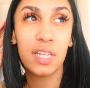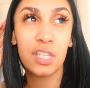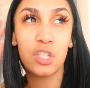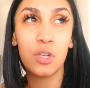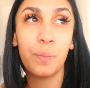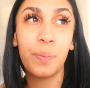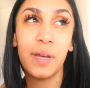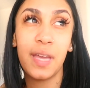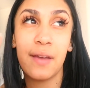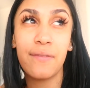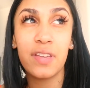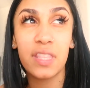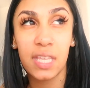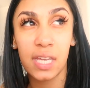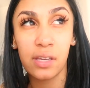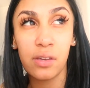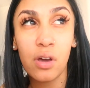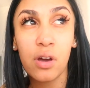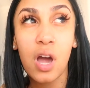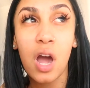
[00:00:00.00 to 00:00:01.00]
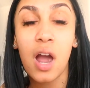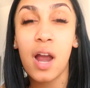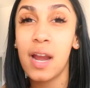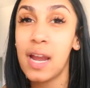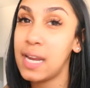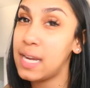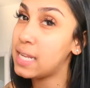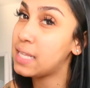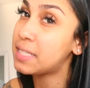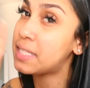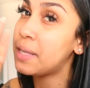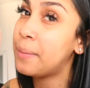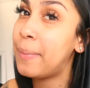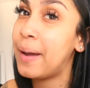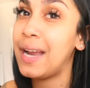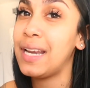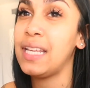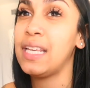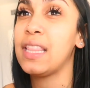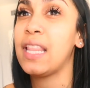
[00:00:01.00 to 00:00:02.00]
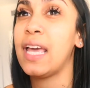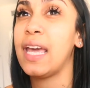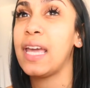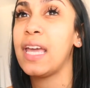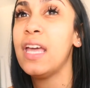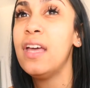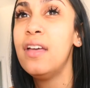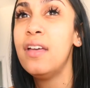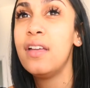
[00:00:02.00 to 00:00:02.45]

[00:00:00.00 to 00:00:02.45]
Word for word: list, you put everything in your cart, and then somebody like